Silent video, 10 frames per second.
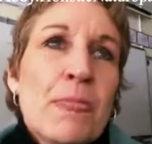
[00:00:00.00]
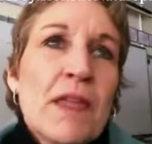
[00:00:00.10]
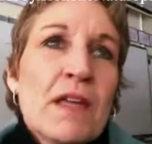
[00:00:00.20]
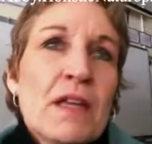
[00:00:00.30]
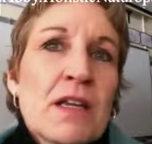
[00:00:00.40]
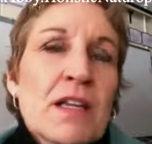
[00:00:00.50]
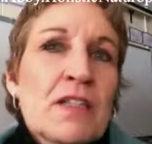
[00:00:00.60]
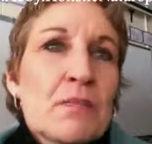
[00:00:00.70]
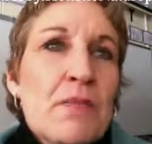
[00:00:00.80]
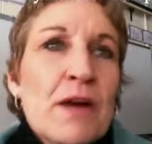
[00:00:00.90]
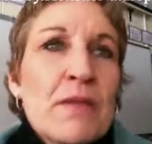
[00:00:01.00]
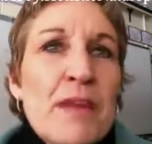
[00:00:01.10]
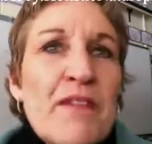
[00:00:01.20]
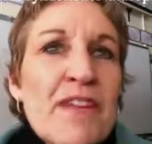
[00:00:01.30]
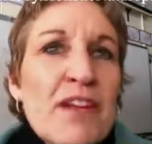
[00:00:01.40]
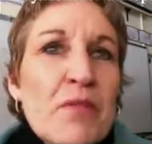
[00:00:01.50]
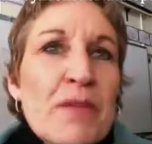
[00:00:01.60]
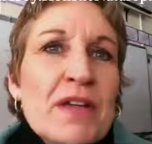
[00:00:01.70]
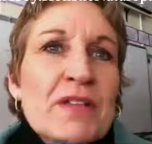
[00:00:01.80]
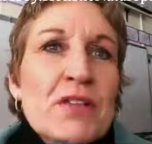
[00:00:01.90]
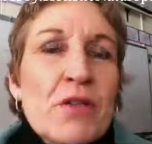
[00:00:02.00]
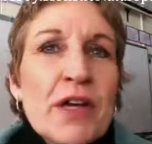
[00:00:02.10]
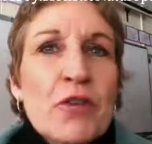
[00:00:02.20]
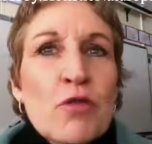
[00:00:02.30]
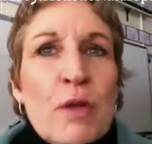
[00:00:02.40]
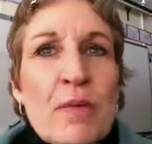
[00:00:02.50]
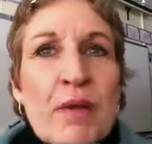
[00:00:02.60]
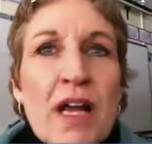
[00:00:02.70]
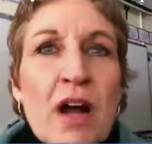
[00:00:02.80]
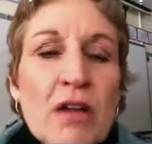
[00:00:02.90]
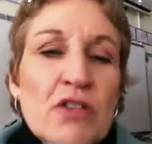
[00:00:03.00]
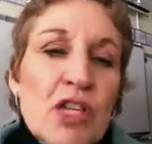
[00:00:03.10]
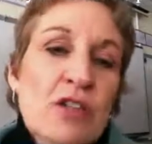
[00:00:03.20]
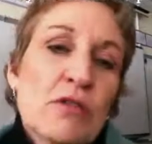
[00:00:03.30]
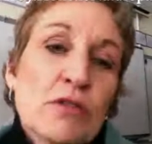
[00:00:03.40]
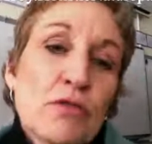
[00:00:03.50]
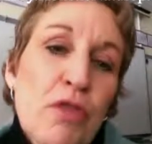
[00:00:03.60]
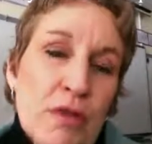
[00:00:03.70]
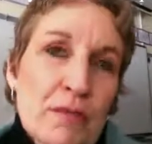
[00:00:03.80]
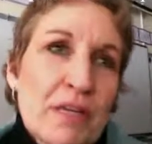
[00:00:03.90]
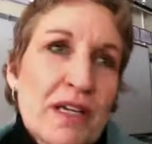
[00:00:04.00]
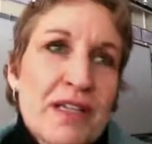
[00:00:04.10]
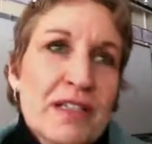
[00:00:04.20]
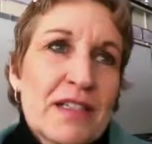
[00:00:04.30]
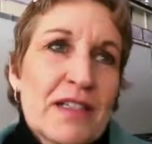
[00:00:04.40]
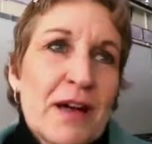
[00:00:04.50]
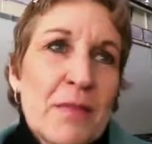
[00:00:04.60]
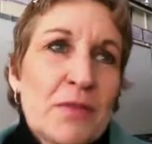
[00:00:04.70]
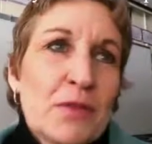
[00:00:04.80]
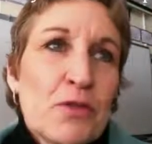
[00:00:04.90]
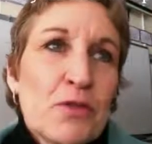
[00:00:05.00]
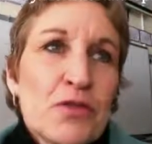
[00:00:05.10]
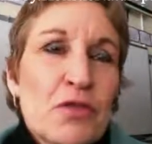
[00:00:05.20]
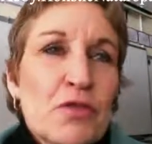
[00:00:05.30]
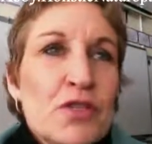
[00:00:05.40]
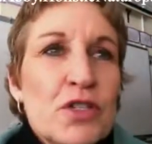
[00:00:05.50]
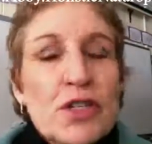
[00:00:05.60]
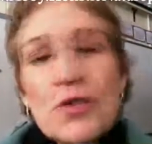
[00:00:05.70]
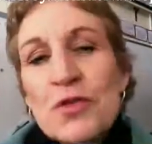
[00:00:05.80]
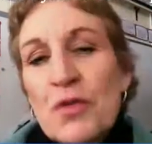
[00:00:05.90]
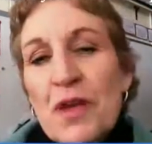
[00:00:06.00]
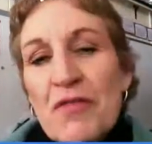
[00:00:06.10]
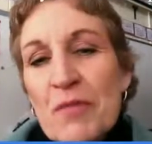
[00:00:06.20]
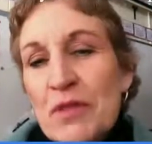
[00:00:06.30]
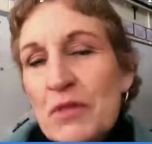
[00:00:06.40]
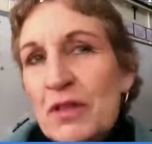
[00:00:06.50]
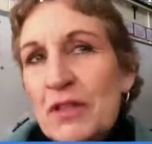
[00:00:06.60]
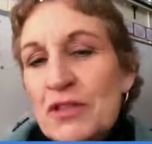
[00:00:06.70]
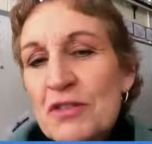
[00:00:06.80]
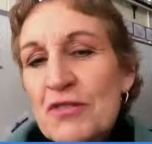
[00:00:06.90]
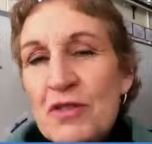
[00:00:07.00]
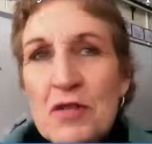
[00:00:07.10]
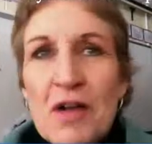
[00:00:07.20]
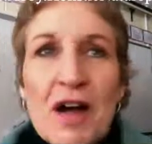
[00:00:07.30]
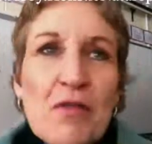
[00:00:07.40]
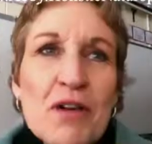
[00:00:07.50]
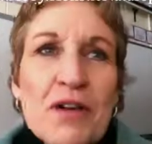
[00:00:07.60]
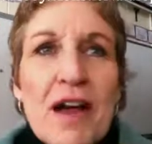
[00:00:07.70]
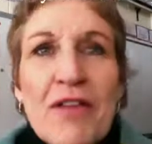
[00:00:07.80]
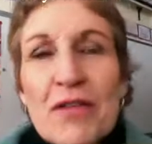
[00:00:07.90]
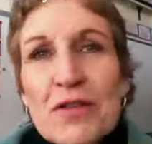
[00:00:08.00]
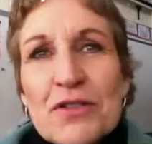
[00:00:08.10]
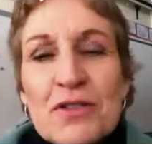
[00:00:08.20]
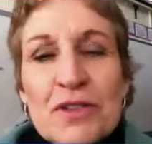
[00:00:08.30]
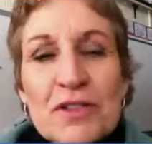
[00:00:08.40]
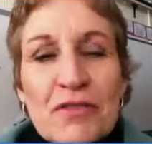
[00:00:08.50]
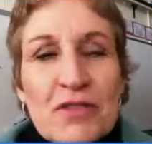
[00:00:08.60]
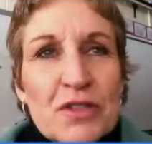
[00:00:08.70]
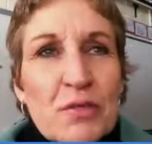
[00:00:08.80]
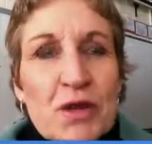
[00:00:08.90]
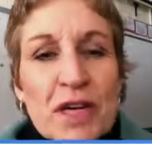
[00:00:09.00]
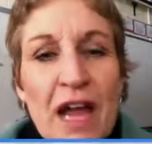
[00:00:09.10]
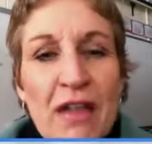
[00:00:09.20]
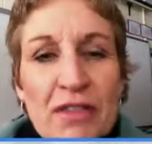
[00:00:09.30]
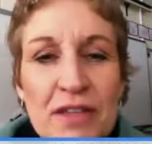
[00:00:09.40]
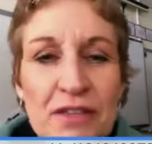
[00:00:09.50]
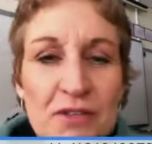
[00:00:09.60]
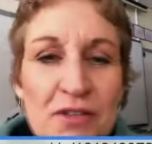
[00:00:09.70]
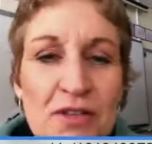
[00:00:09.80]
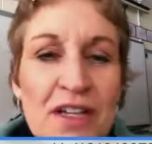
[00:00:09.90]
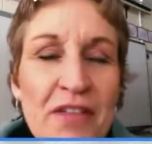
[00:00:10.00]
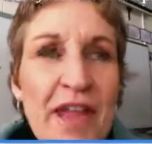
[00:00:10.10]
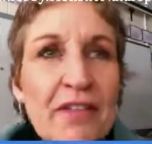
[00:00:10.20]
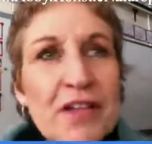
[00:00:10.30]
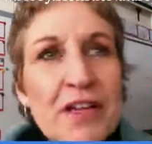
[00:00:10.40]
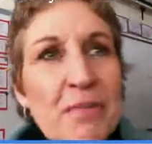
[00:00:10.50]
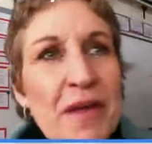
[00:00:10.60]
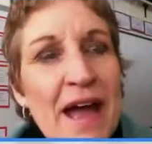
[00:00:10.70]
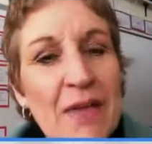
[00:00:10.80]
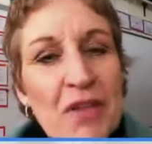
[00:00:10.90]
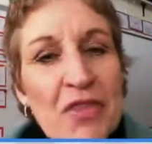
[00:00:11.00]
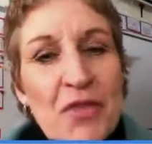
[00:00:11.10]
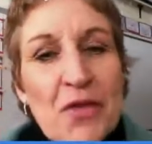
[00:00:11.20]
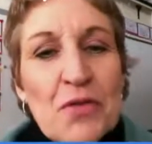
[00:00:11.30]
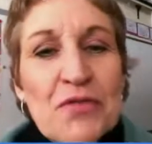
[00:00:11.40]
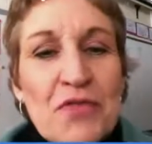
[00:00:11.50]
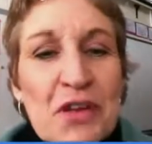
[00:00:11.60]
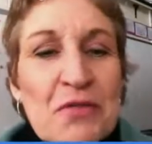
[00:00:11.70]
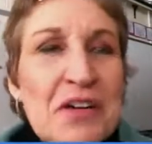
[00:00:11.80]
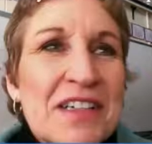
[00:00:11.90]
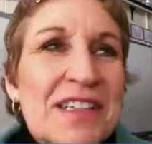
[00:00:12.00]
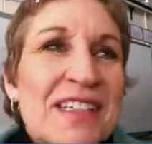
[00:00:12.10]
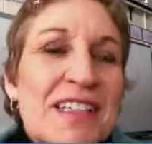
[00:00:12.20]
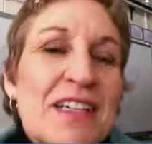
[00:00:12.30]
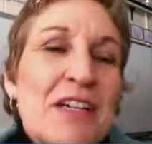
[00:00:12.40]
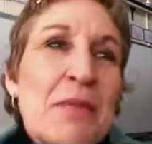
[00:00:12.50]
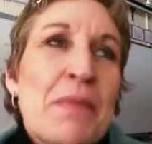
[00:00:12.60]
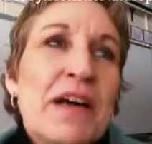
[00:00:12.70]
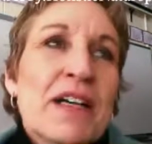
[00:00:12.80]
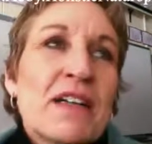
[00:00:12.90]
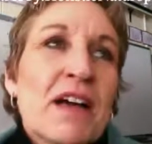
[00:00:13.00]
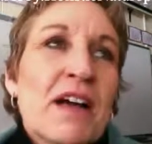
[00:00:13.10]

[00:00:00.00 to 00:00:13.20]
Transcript: And it's part of my faith base. I grew up what I call gentle Lutheran because Lutherans don't usually turn away from their religion for a while, where I've heard stories of those poor Catholics, they have to come back with their own free will. But